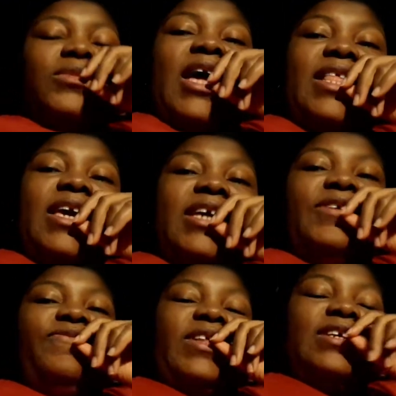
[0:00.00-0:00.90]
I think
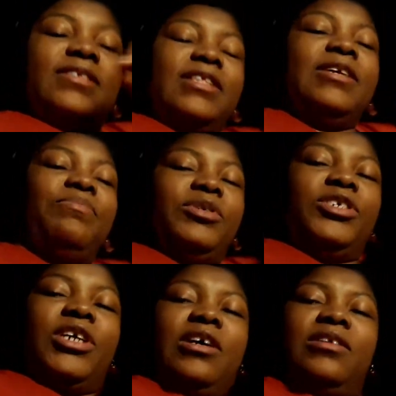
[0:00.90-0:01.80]
he's feeling sleepy,
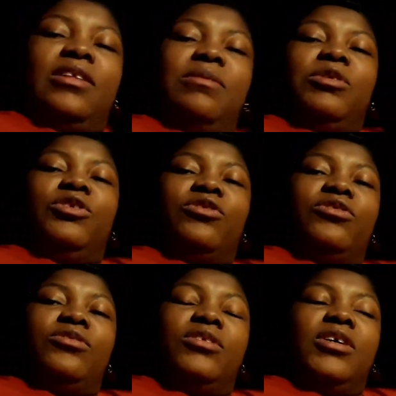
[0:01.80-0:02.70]
Sha. Let me
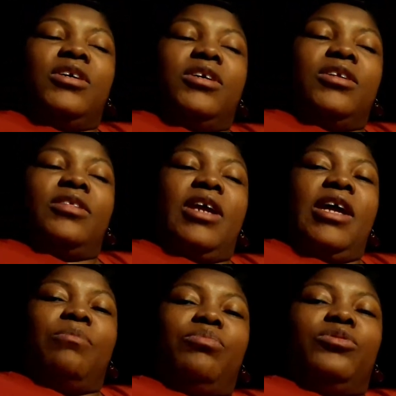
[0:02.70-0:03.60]
just try
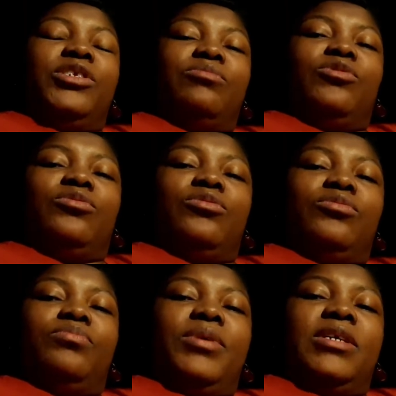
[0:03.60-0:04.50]
and put him
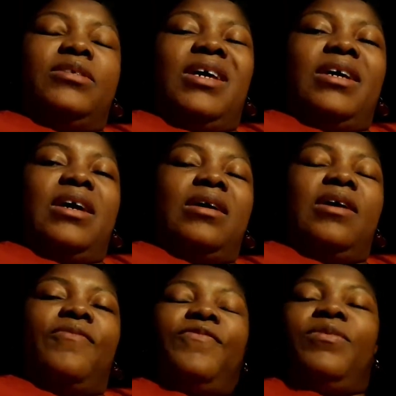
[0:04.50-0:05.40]
to bed so I can
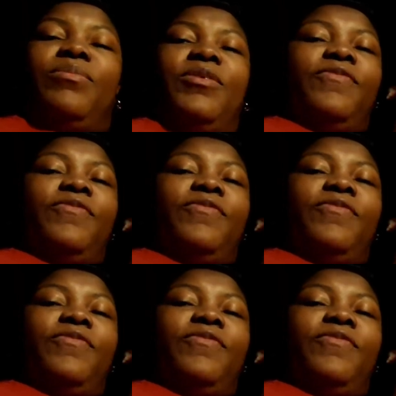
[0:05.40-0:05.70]
go and film the